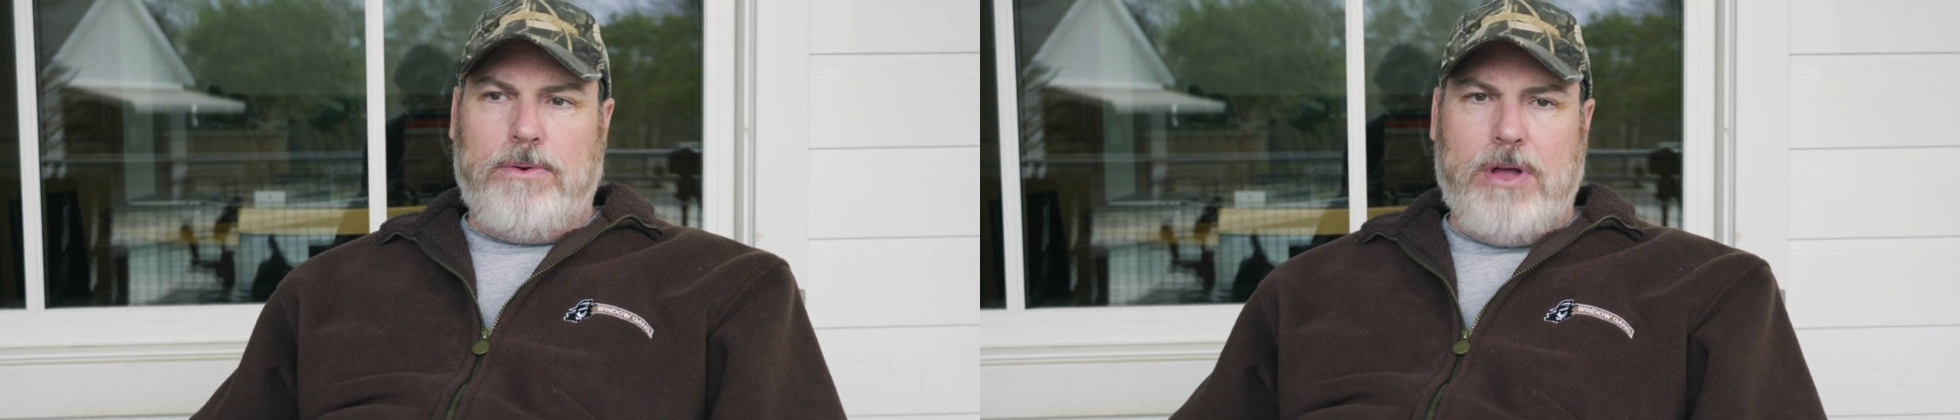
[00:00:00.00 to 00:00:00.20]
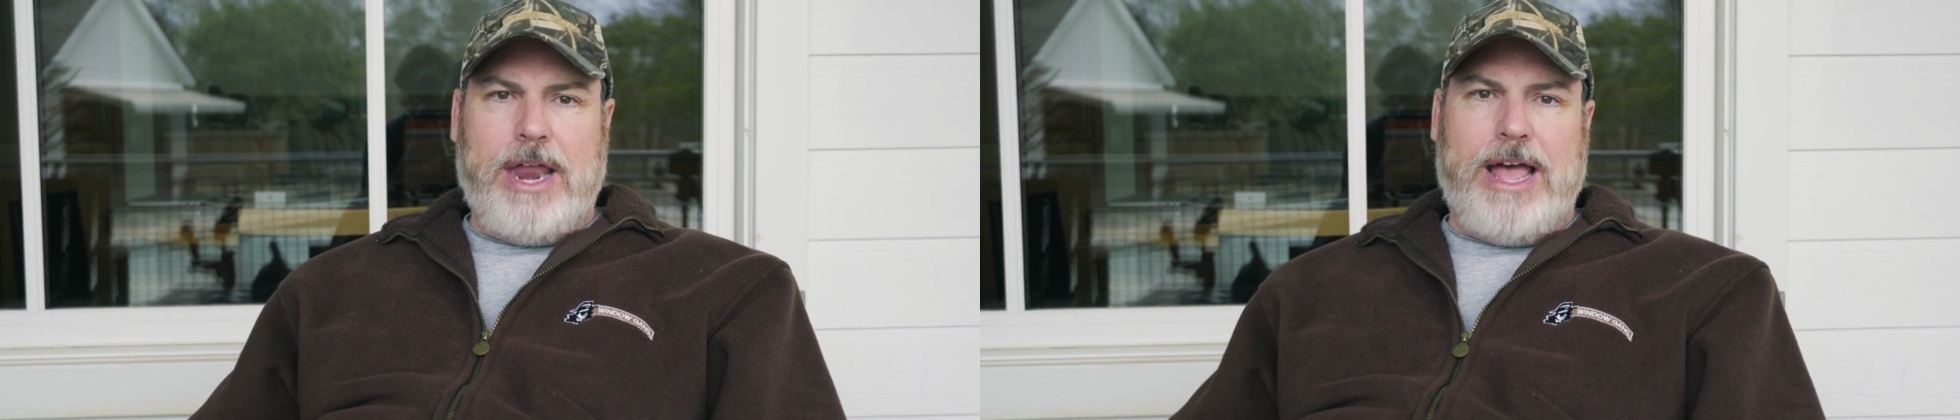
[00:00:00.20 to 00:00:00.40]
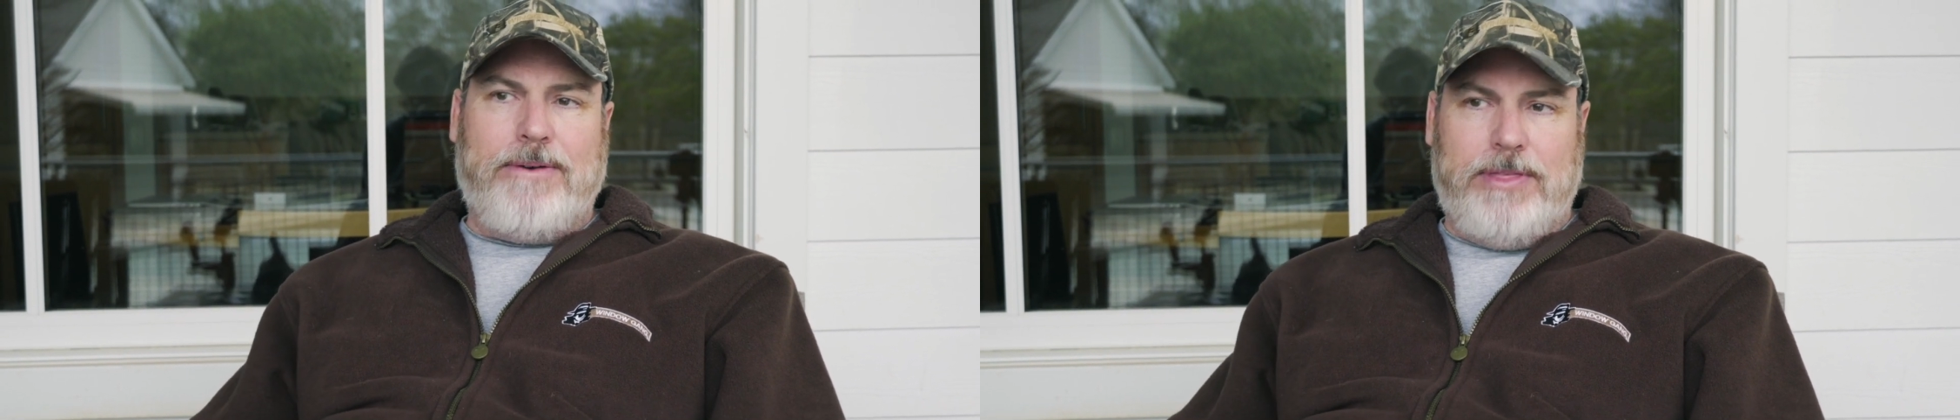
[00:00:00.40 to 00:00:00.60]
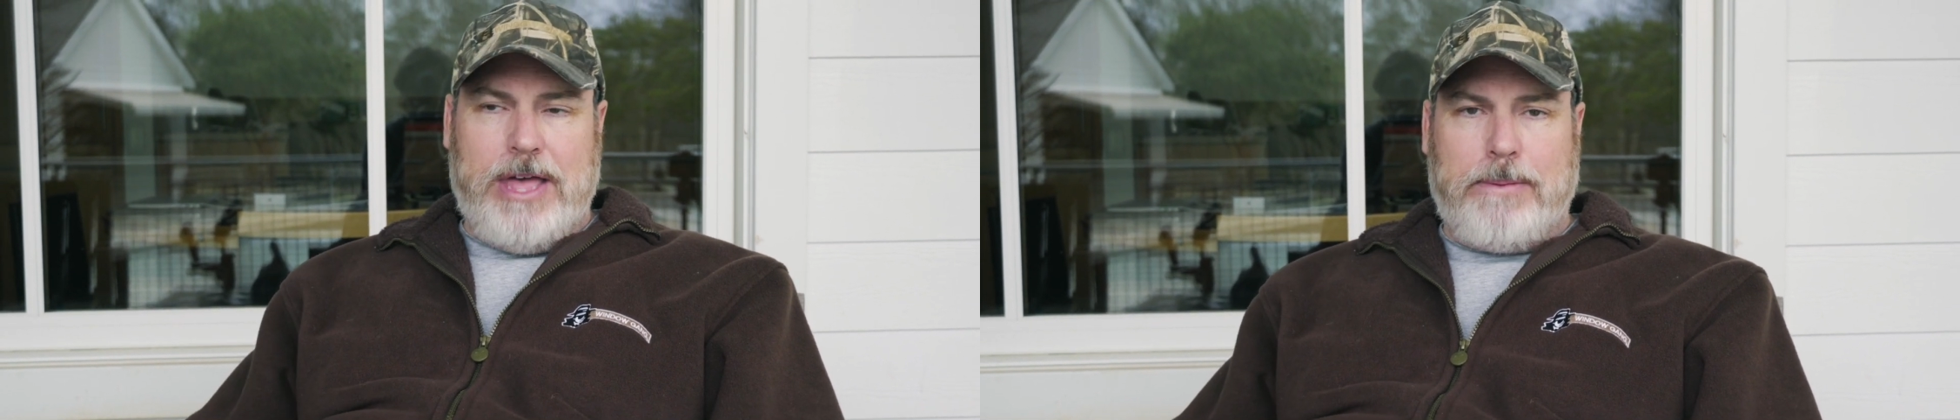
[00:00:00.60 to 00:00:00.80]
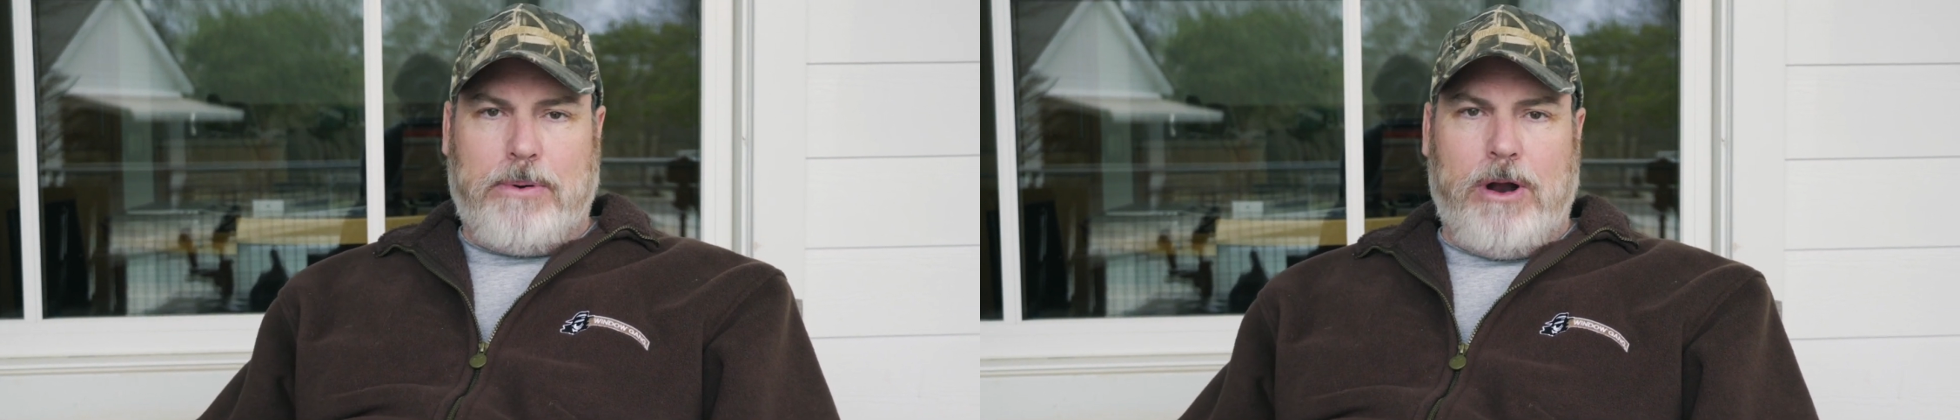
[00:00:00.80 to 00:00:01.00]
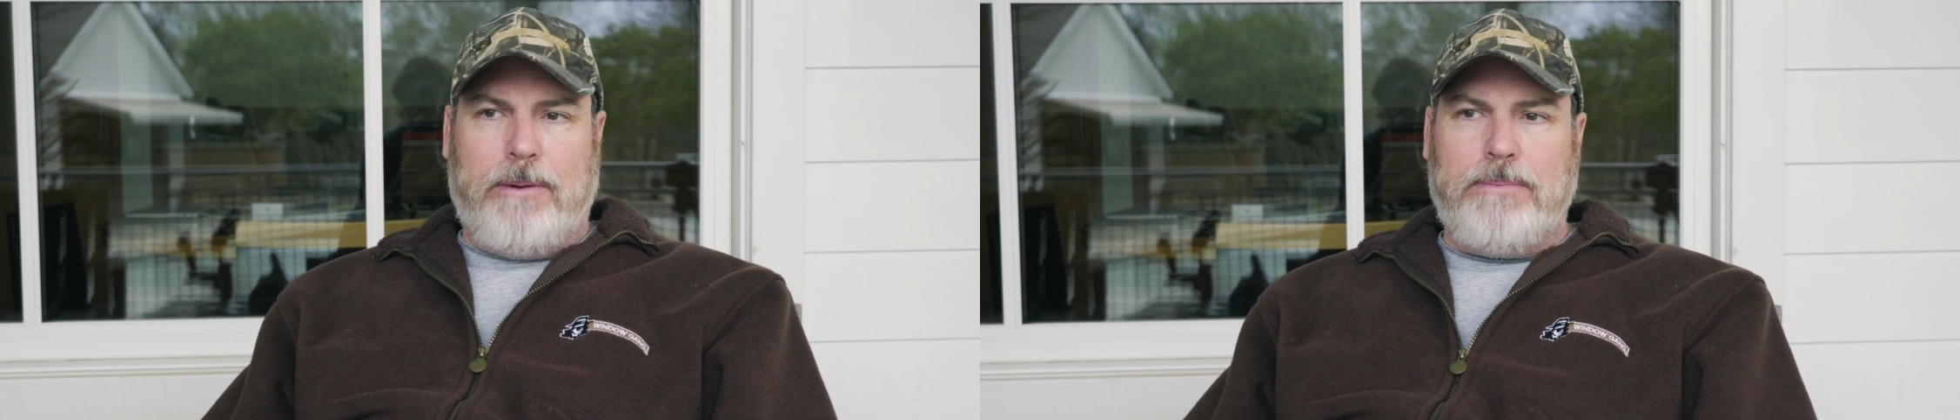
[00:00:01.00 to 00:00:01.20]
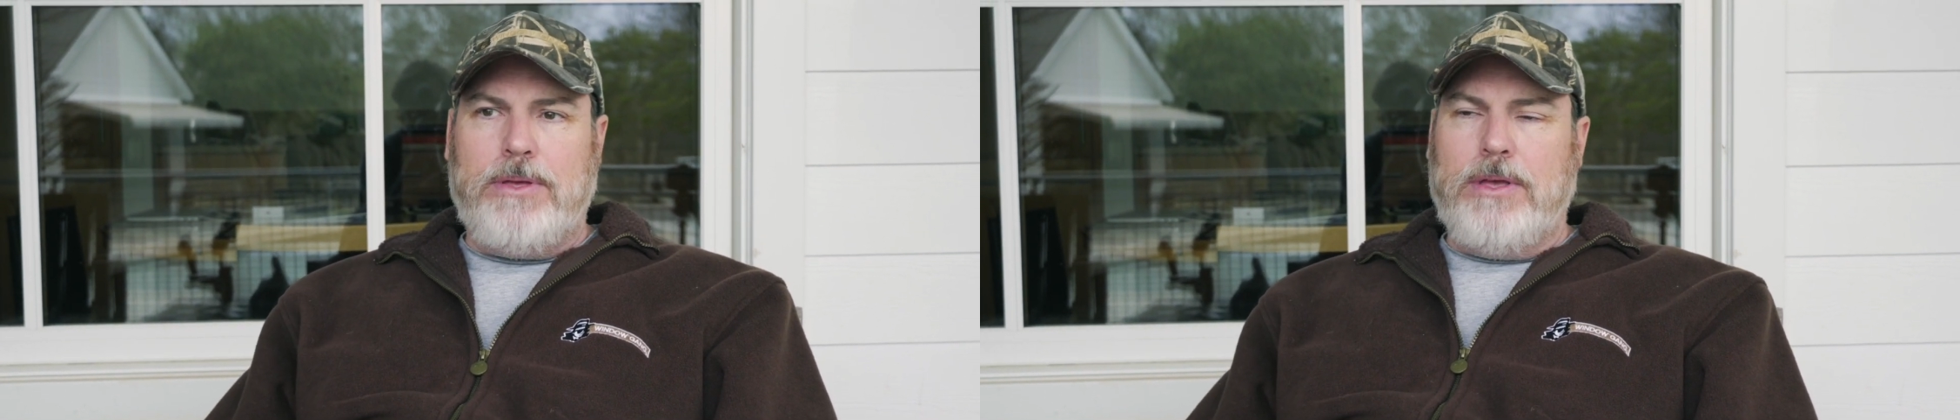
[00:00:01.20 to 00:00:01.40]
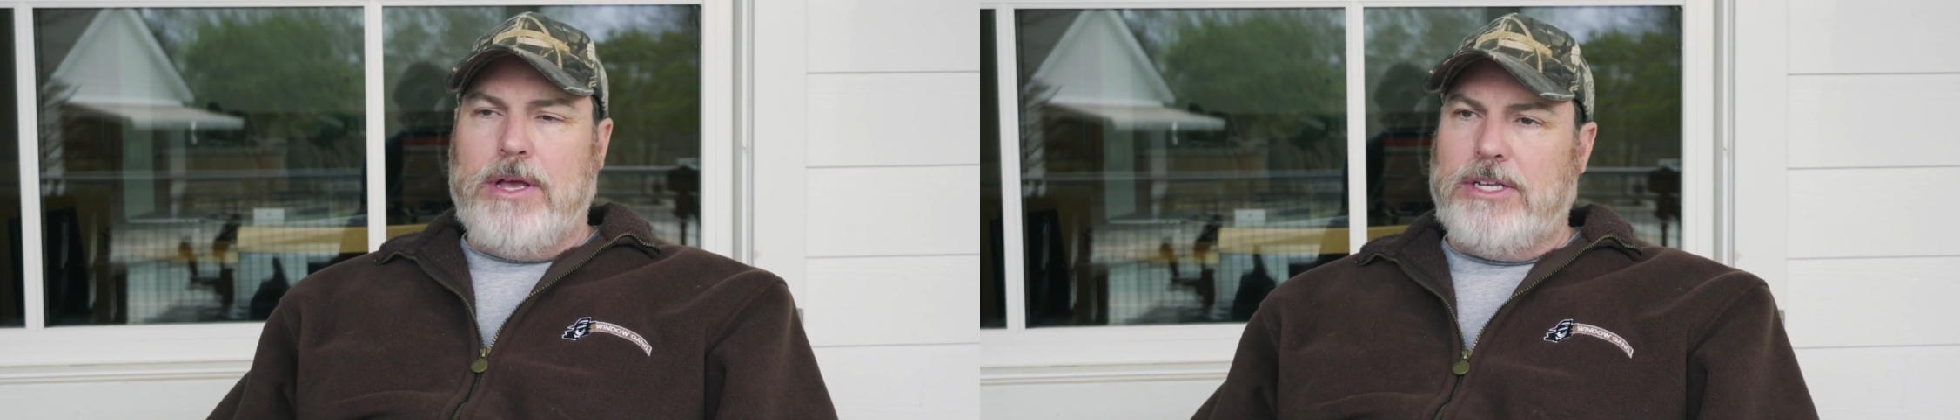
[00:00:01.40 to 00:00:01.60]
not having that problem
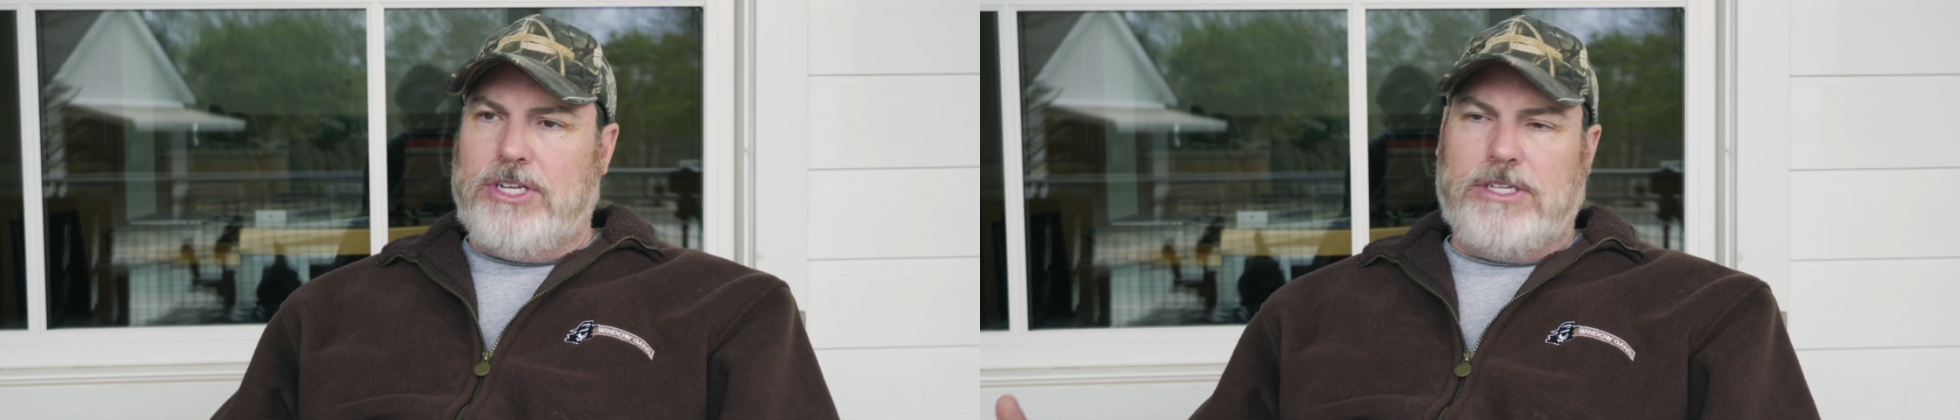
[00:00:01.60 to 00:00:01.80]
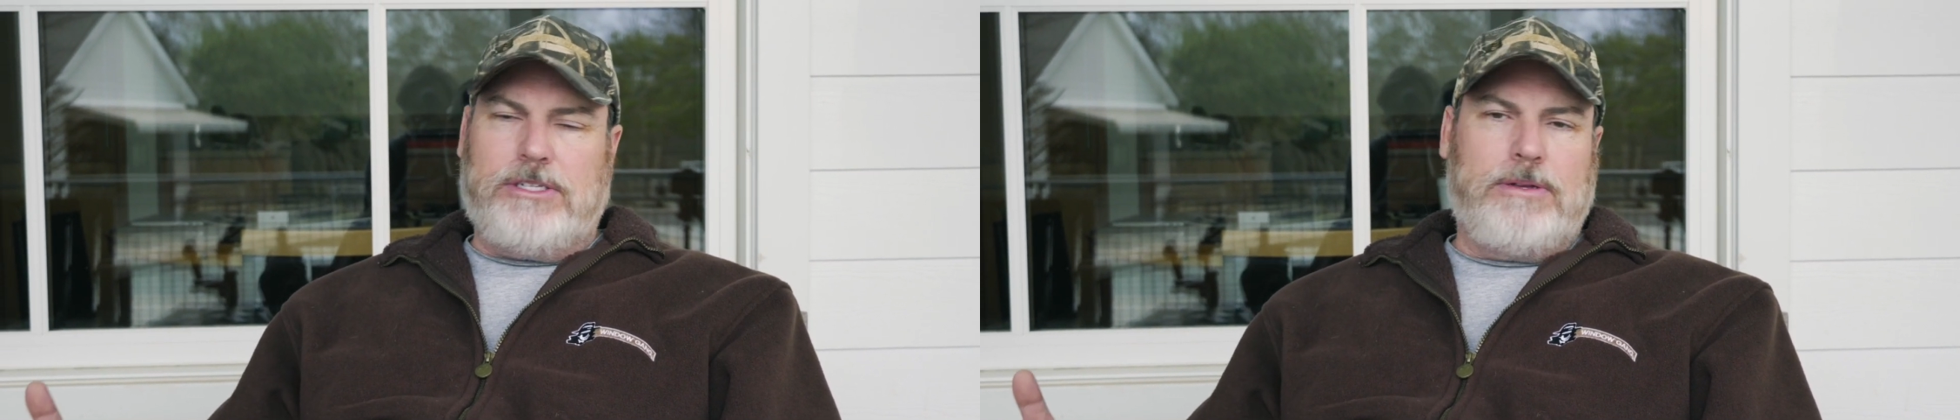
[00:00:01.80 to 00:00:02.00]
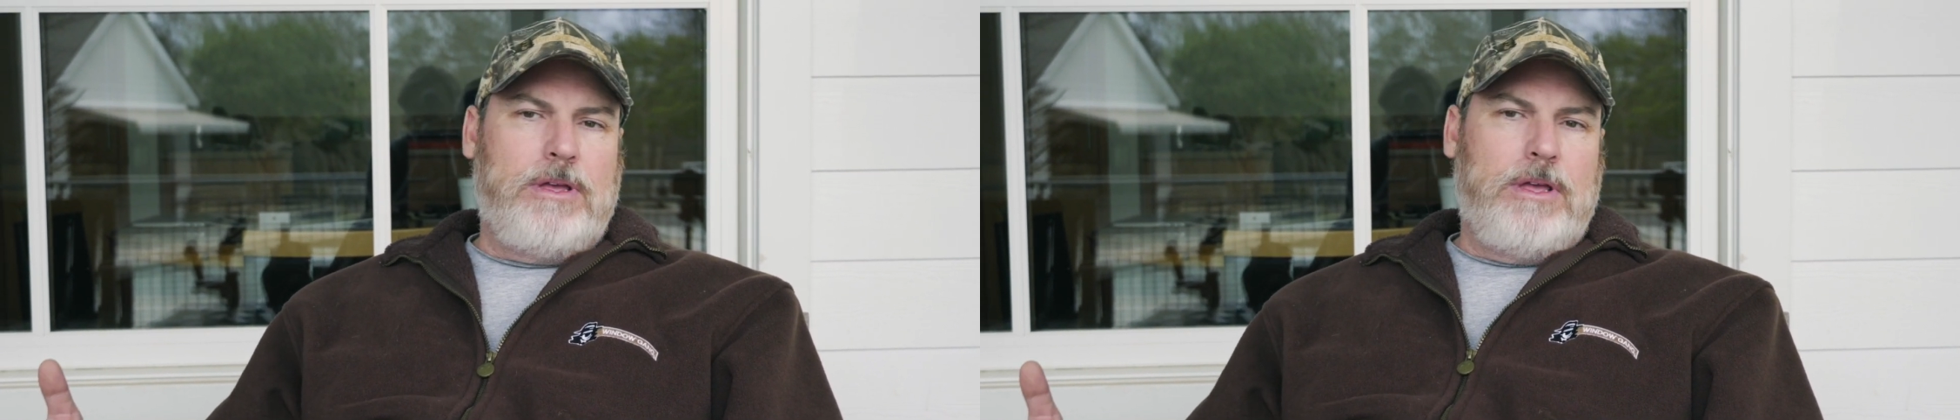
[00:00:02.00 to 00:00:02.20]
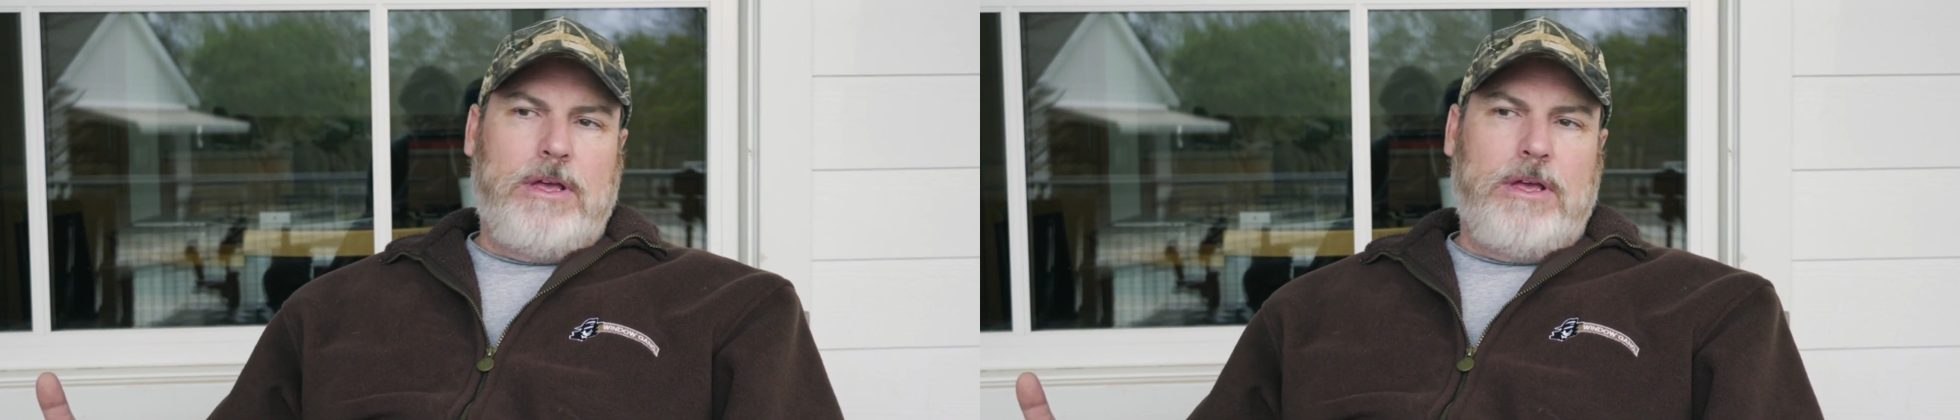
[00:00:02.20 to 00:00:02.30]
is just